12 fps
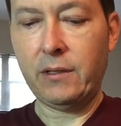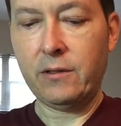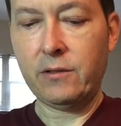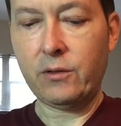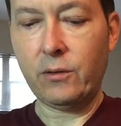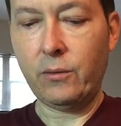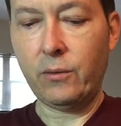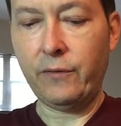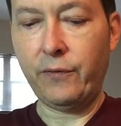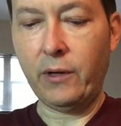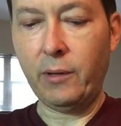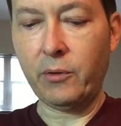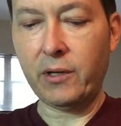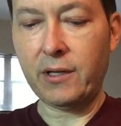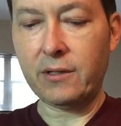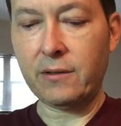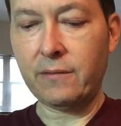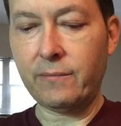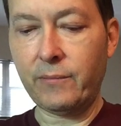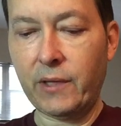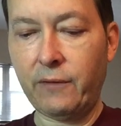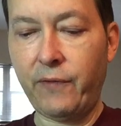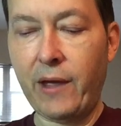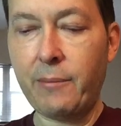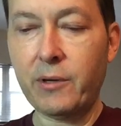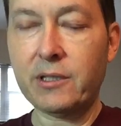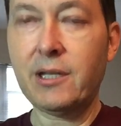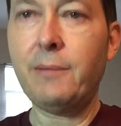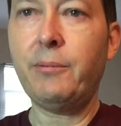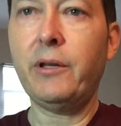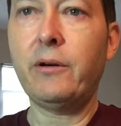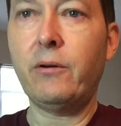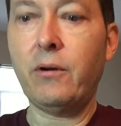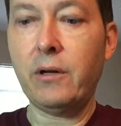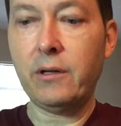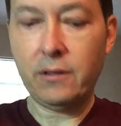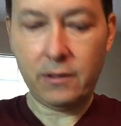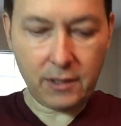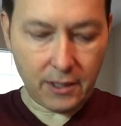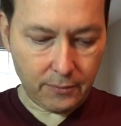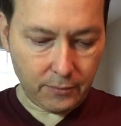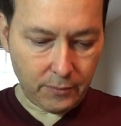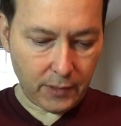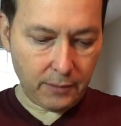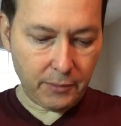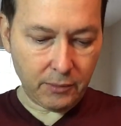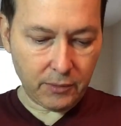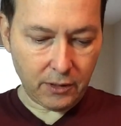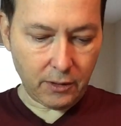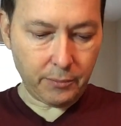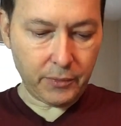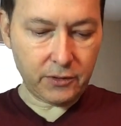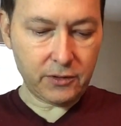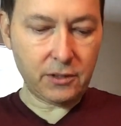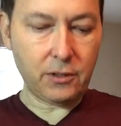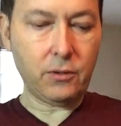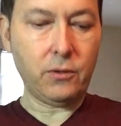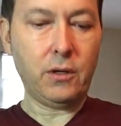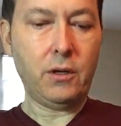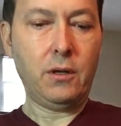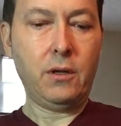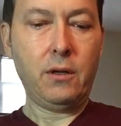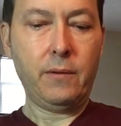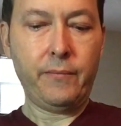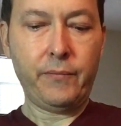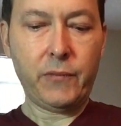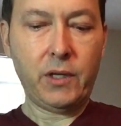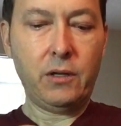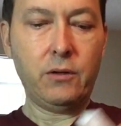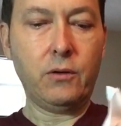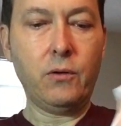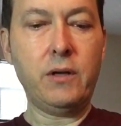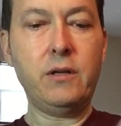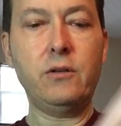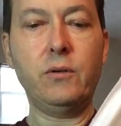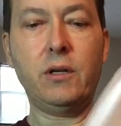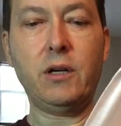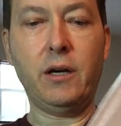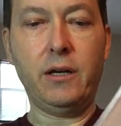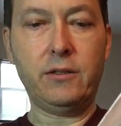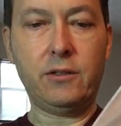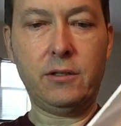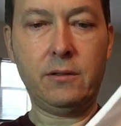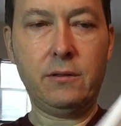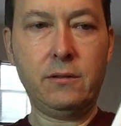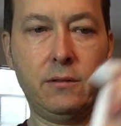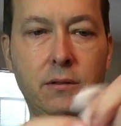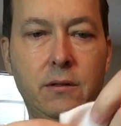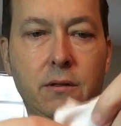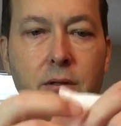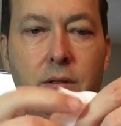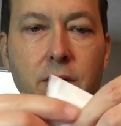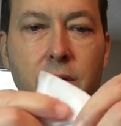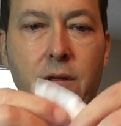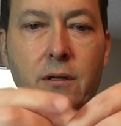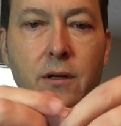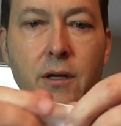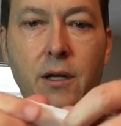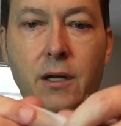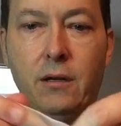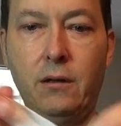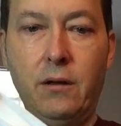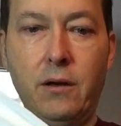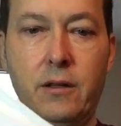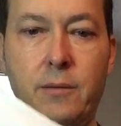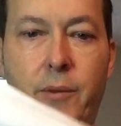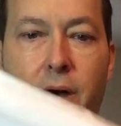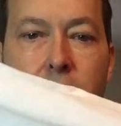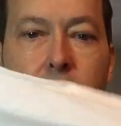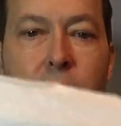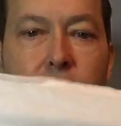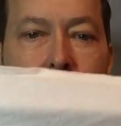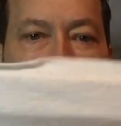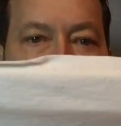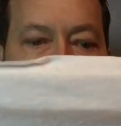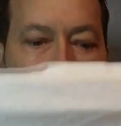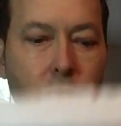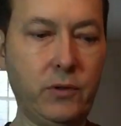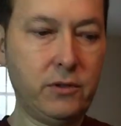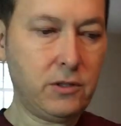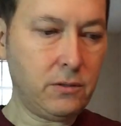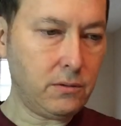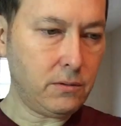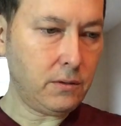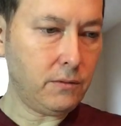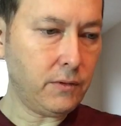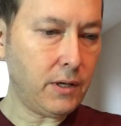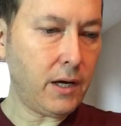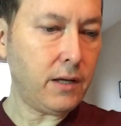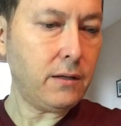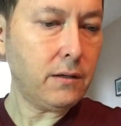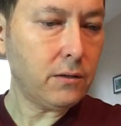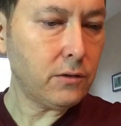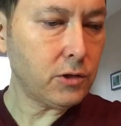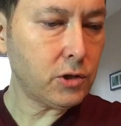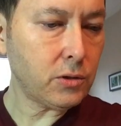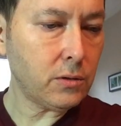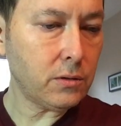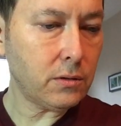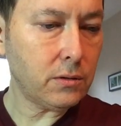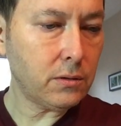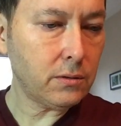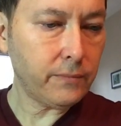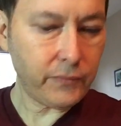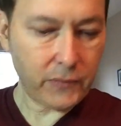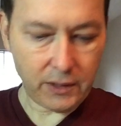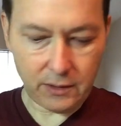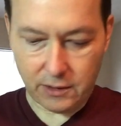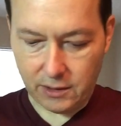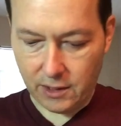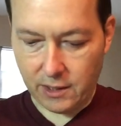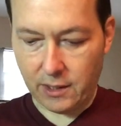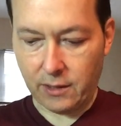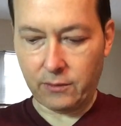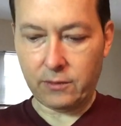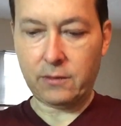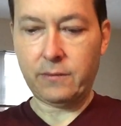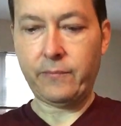So if you're able to get like fabric tape later on, that may be able to help it. So you're going to do a cut, and along the bottom of the line, once you've got your shirt inside out,